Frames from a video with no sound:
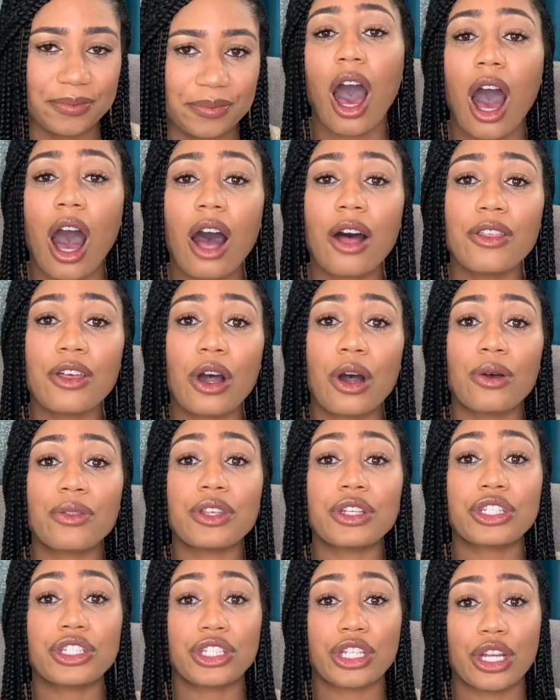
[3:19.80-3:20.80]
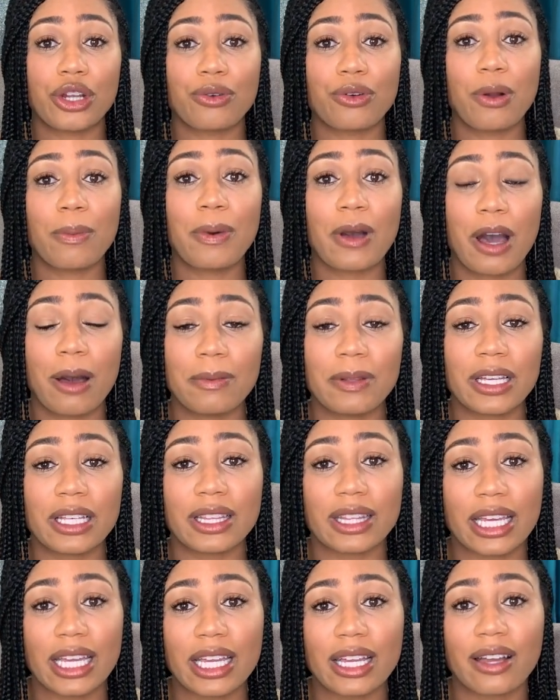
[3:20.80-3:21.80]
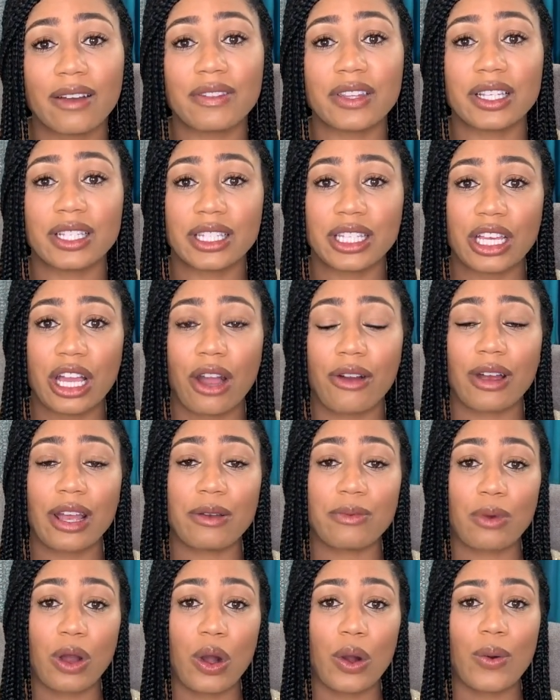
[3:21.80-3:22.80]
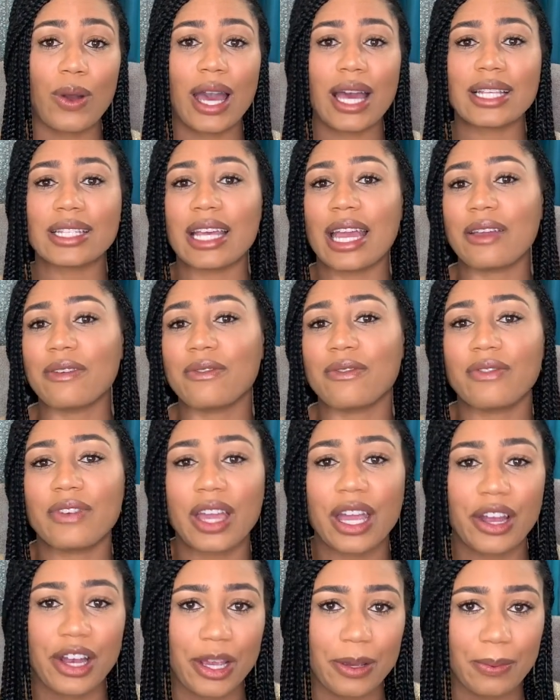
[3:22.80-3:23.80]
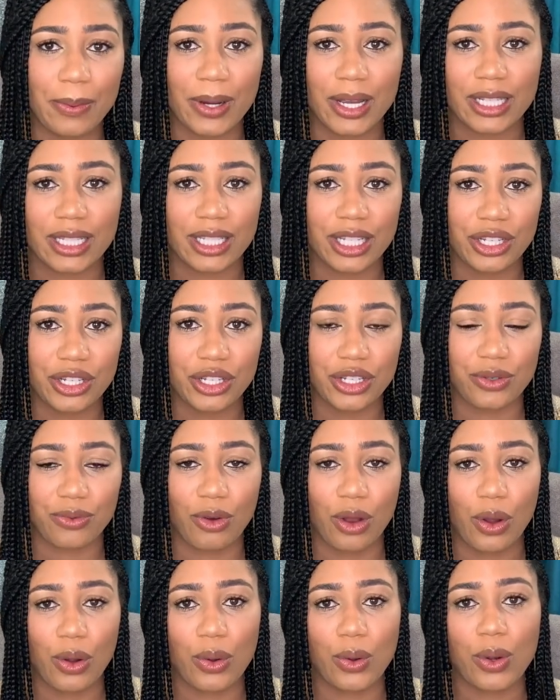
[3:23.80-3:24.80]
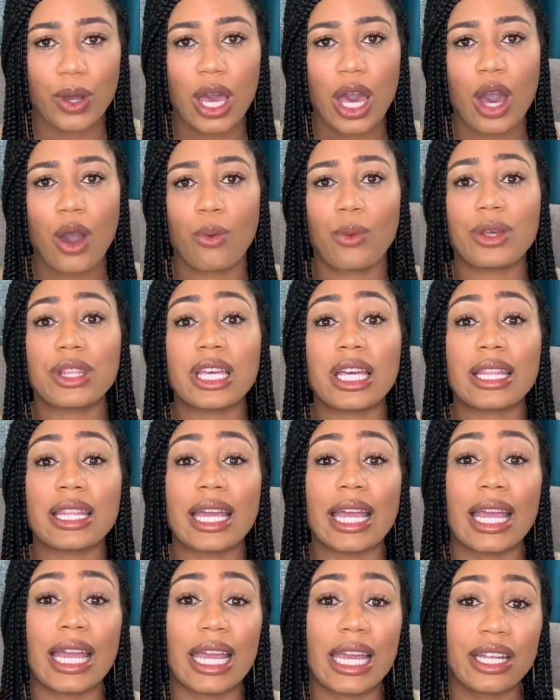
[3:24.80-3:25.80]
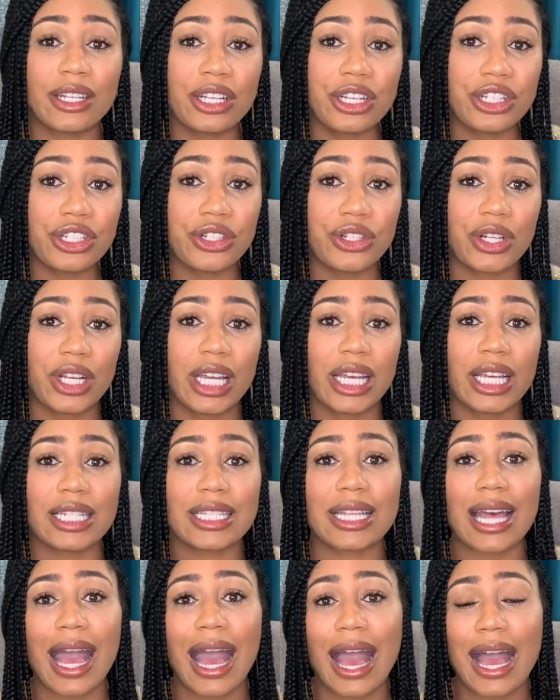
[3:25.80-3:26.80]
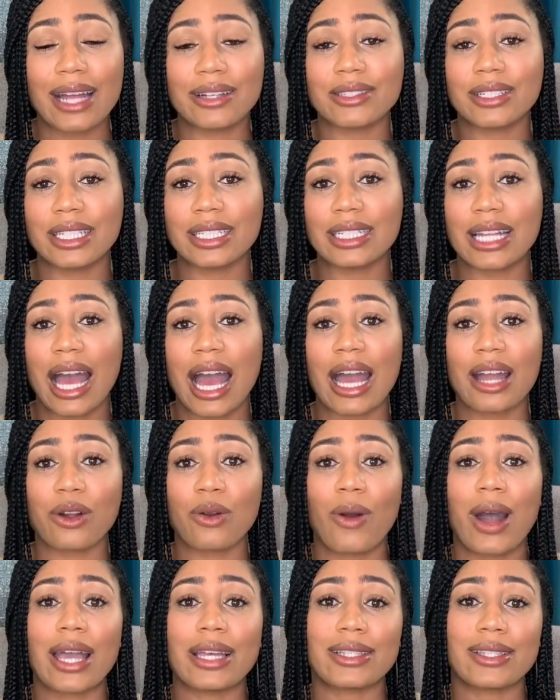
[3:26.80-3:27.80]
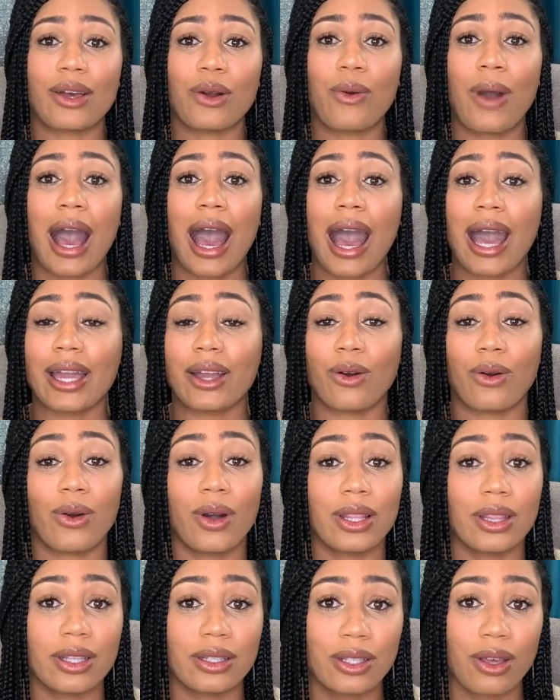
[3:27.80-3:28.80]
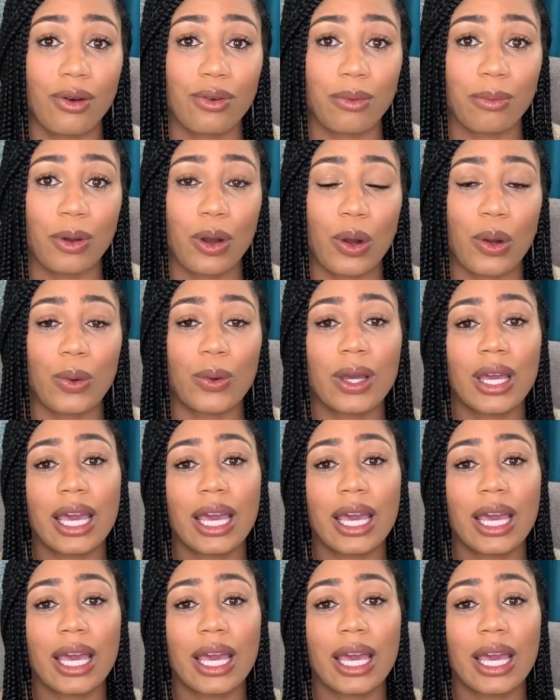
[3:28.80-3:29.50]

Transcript: Although the general public think of the CRA role as a very prestigious role, within the industry, it's actually not quite so high on the totem pole.